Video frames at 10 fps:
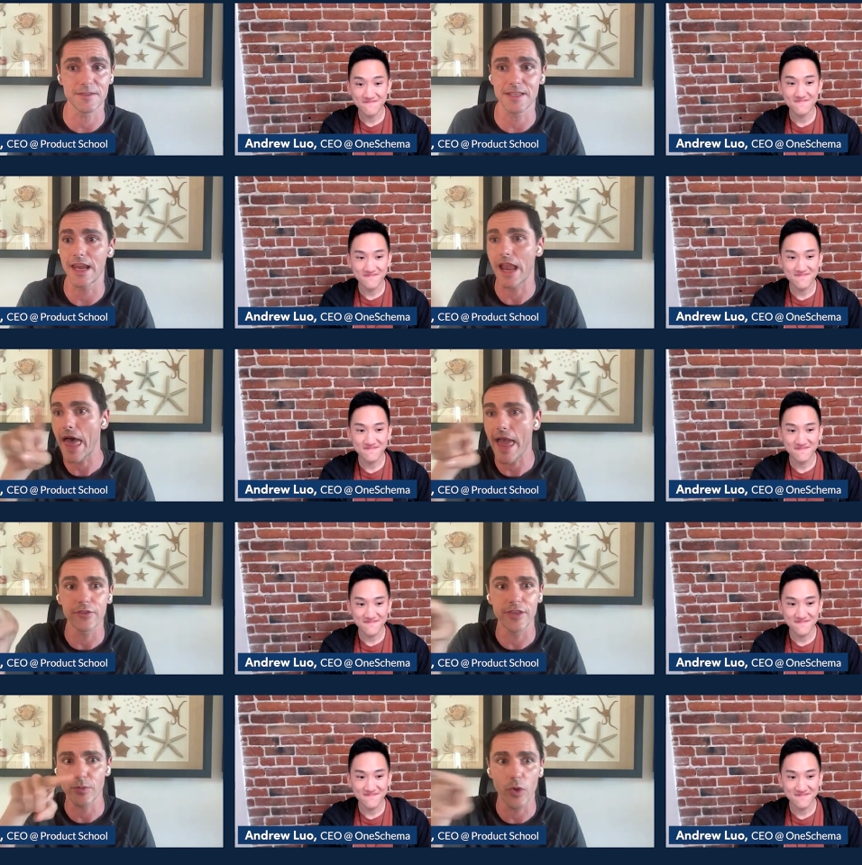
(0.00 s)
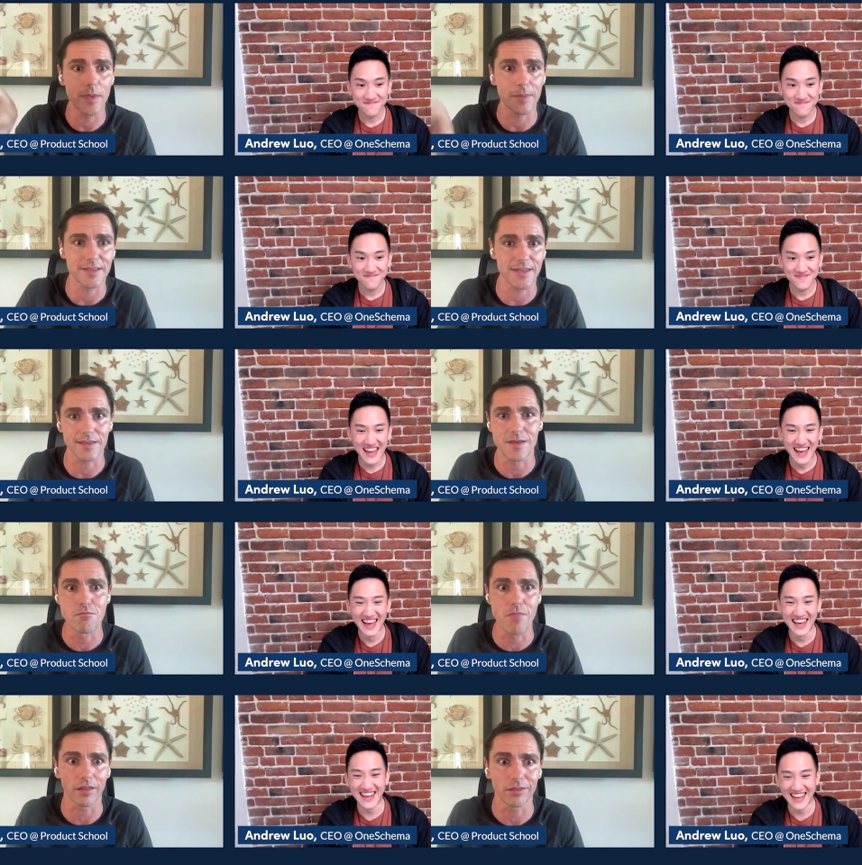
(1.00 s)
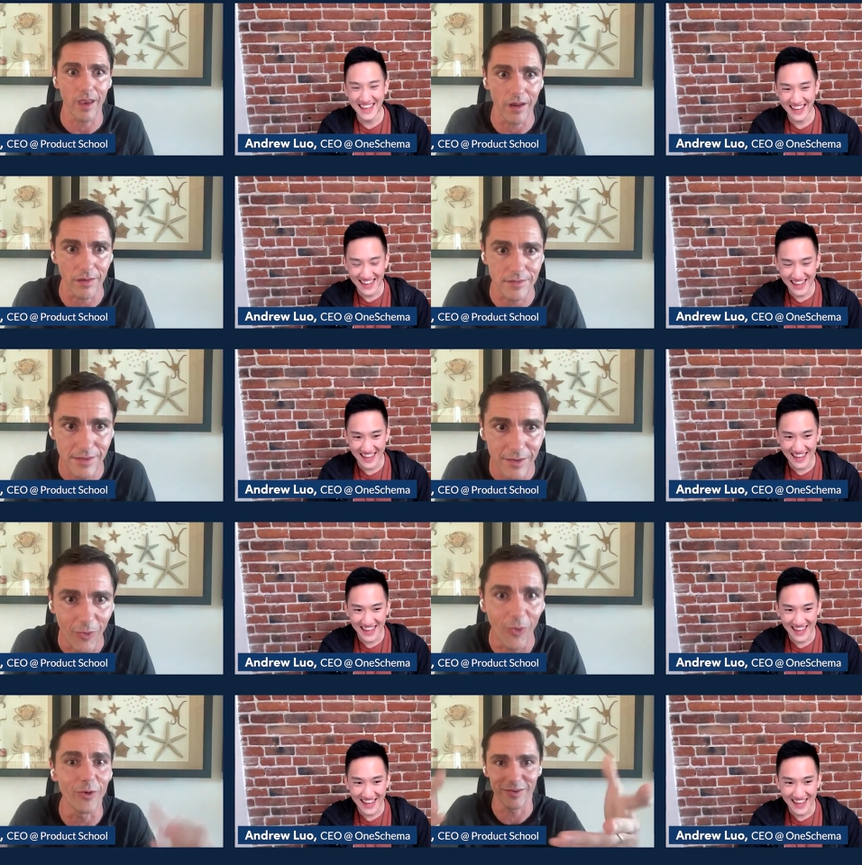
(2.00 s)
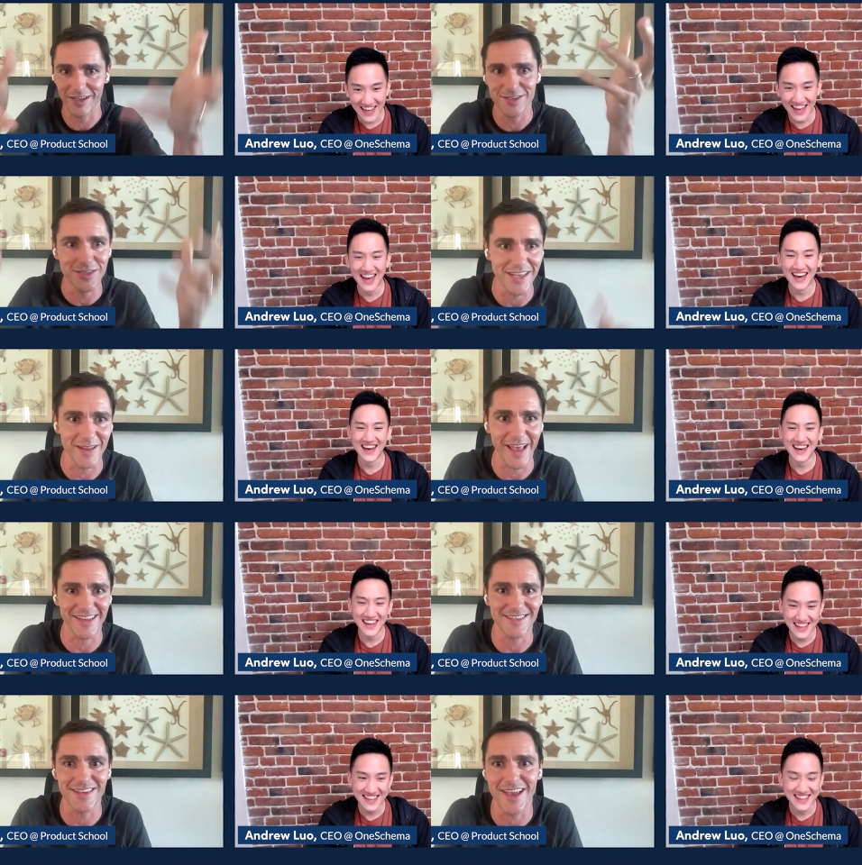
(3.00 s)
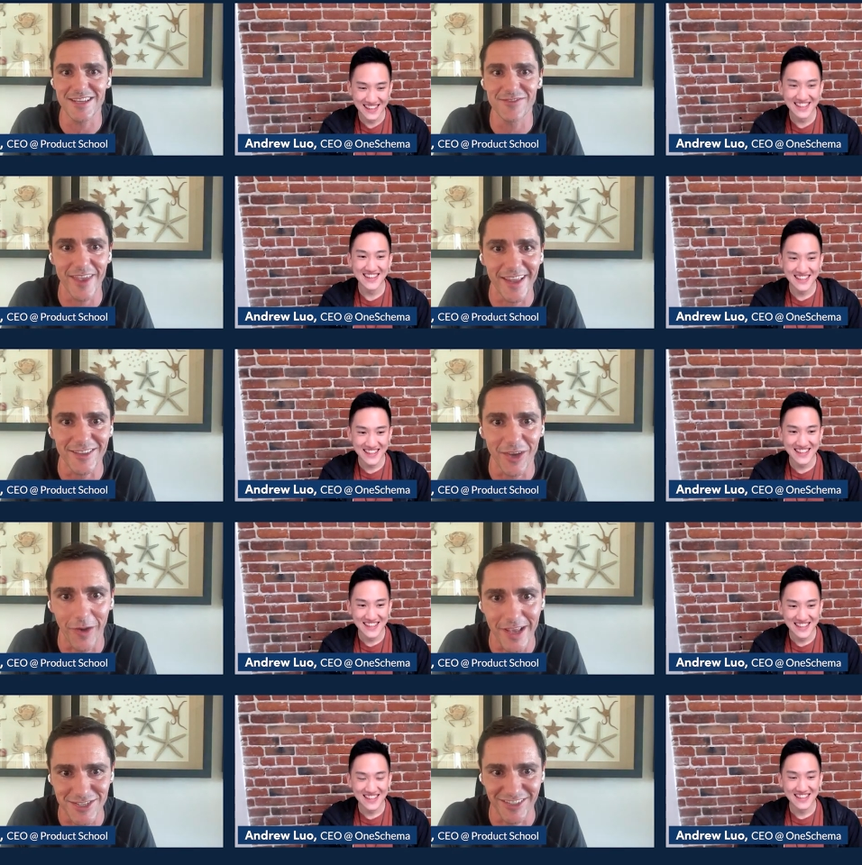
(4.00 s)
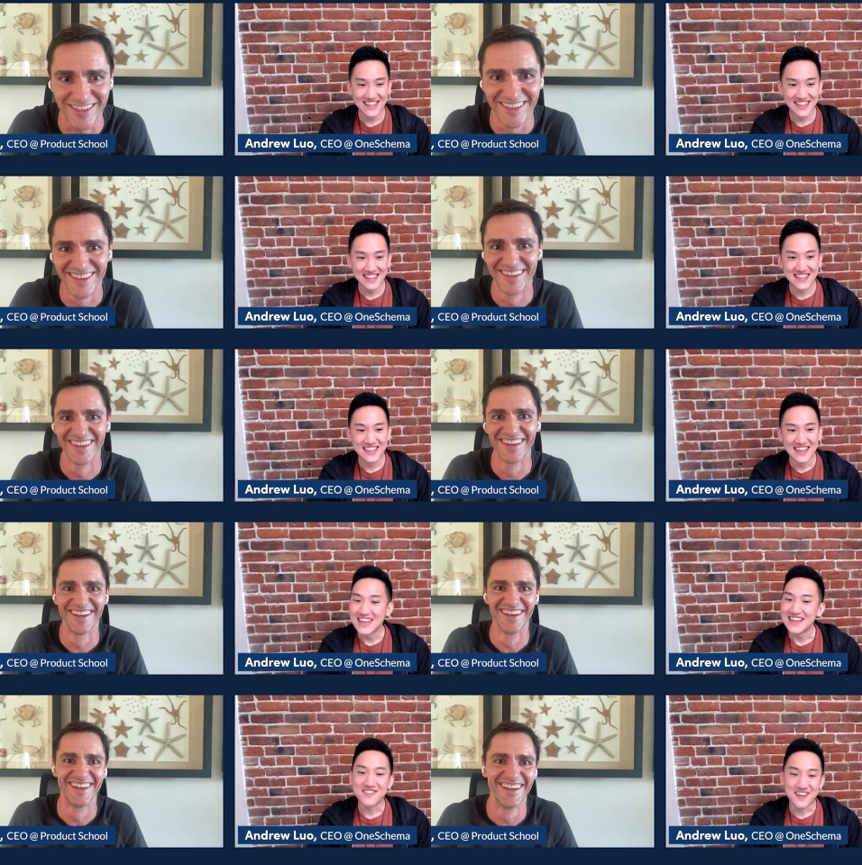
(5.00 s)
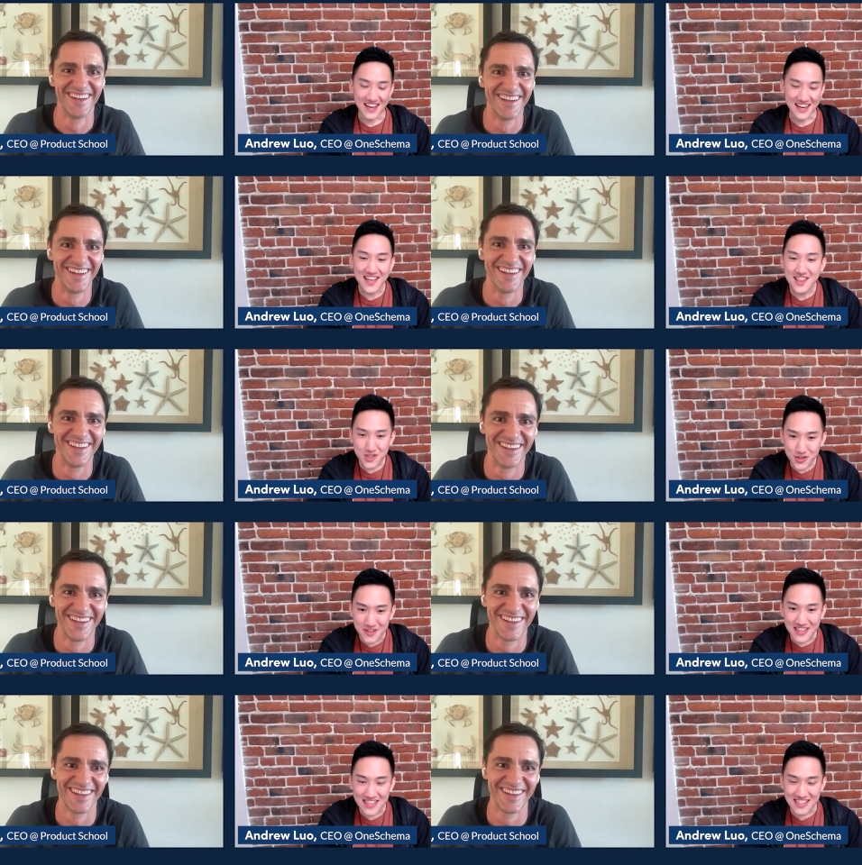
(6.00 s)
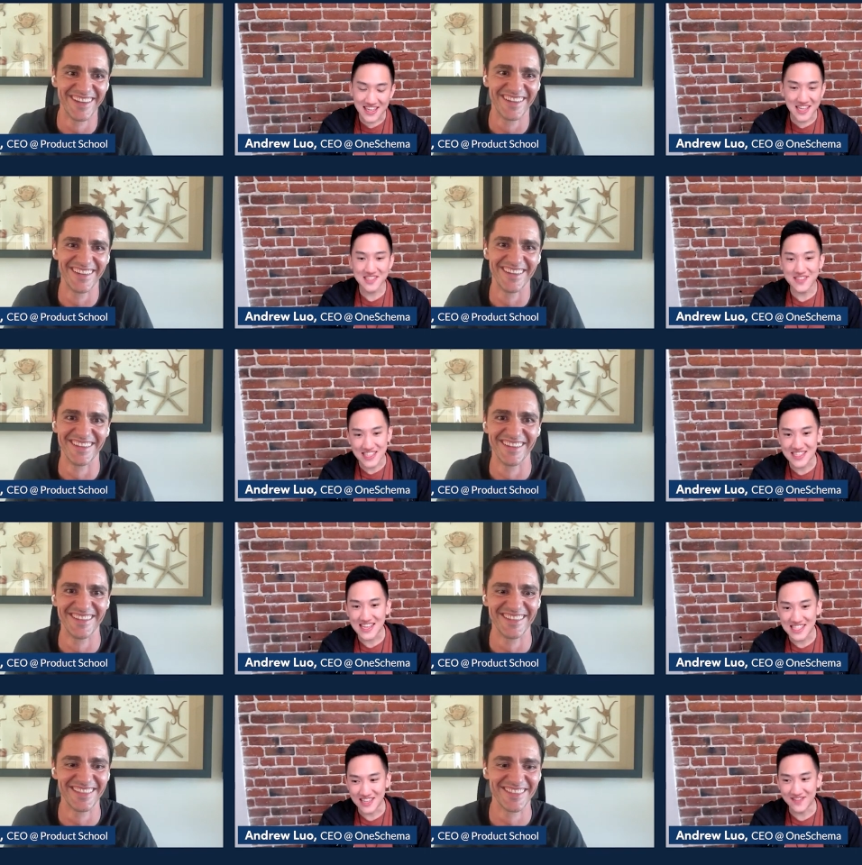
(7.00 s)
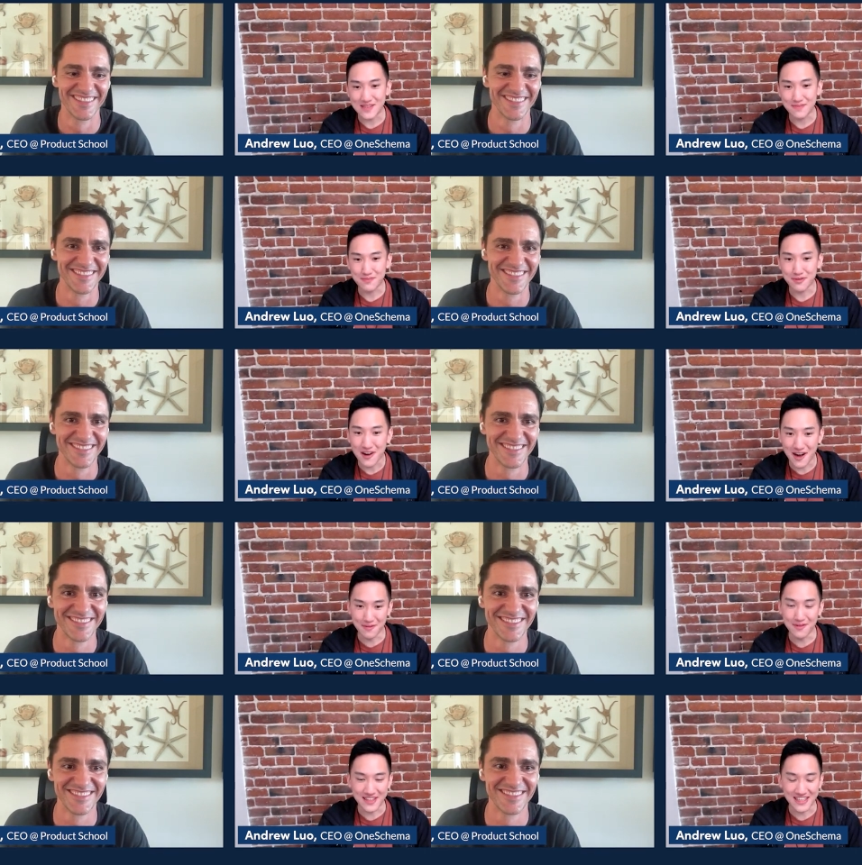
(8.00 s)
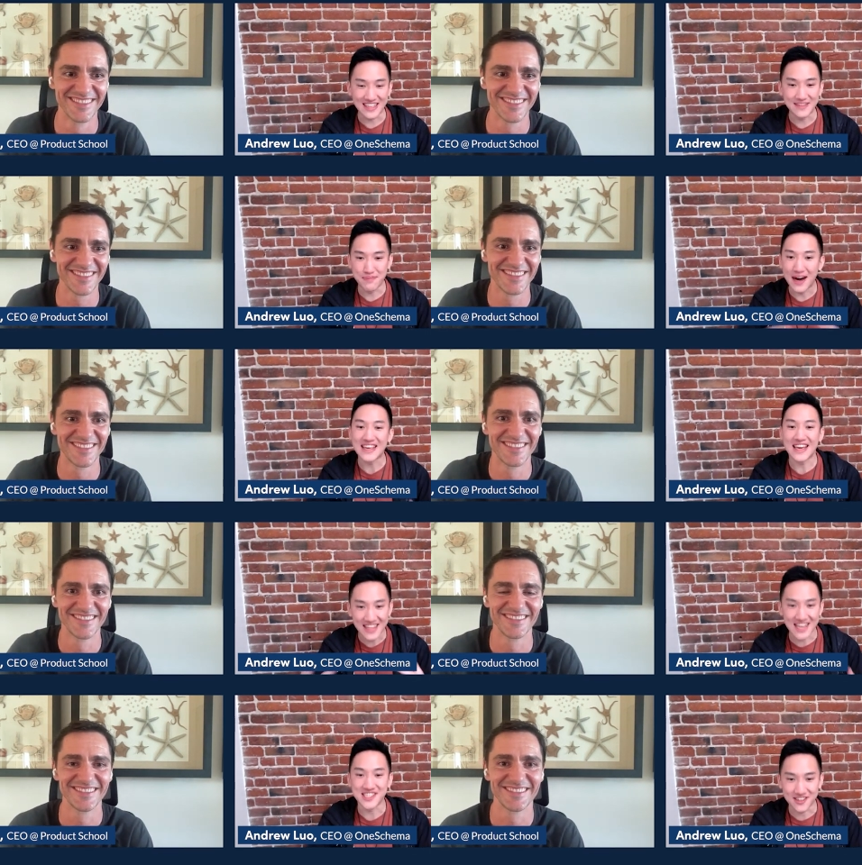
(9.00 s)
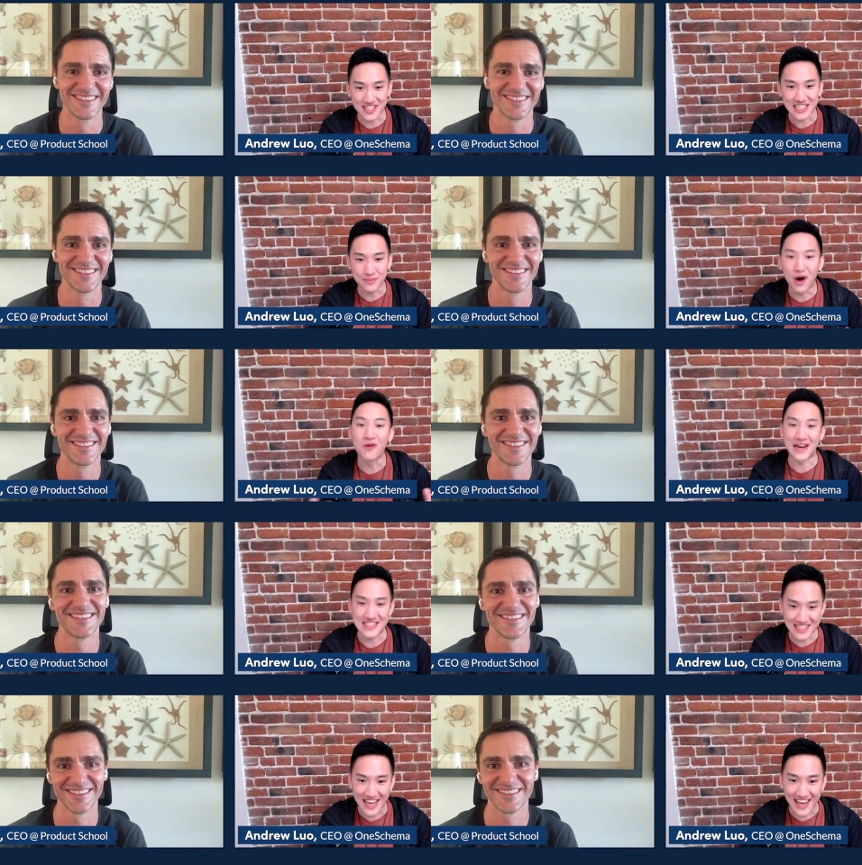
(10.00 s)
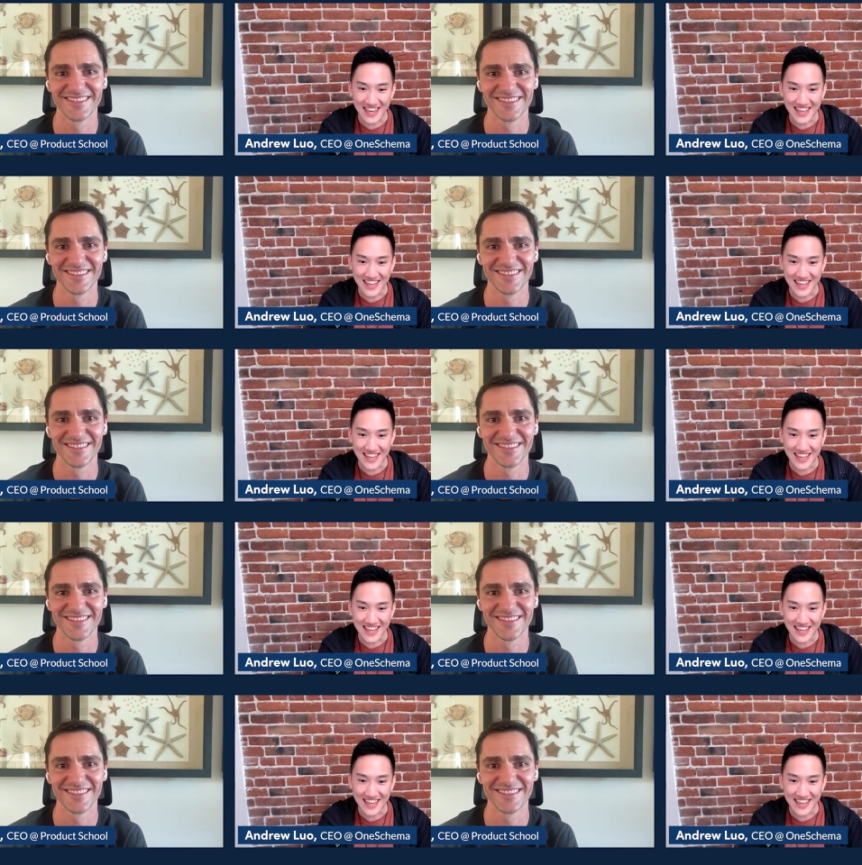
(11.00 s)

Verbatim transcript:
Speaker 1: of seeing a line on the roadmap that says maintenance or as you said like csv integration
Speaker 2: right and the truth is the customer success team is probably bugging the engineering team already today